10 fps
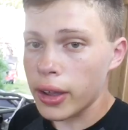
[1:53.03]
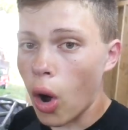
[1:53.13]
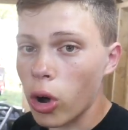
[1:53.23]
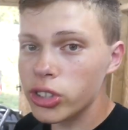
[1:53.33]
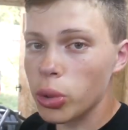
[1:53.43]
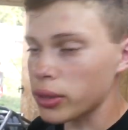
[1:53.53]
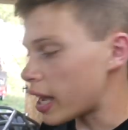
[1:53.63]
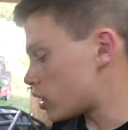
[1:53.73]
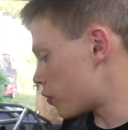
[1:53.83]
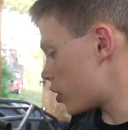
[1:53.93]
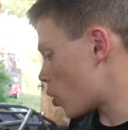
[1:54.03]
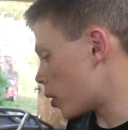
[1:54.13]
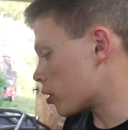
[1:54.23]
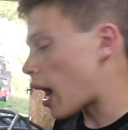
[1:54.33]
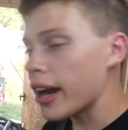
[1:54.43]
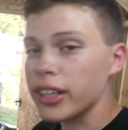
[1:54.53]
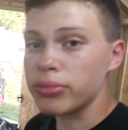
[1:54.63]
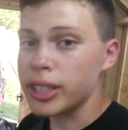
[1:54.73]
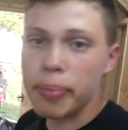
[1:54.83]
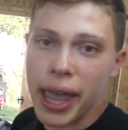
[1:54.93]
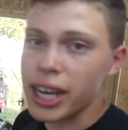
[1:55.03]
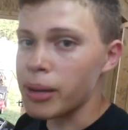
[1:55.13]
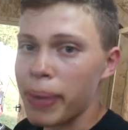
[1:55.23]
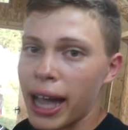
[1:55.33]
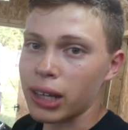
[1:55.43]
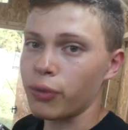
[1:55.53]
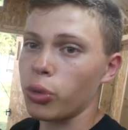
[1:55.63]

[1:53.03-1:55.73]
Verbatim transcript: And also in last video, we were kind of debating back and